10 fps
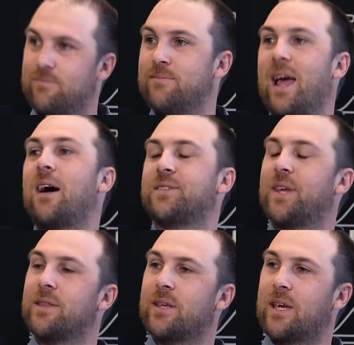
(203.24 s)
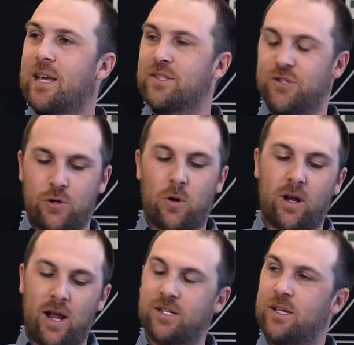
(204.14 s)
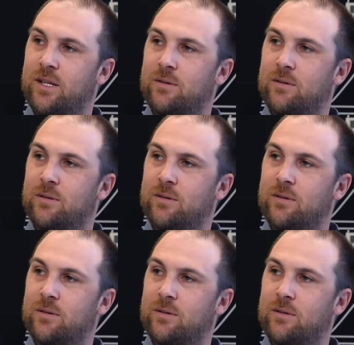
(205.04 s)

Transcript: now suddenly in stock and actually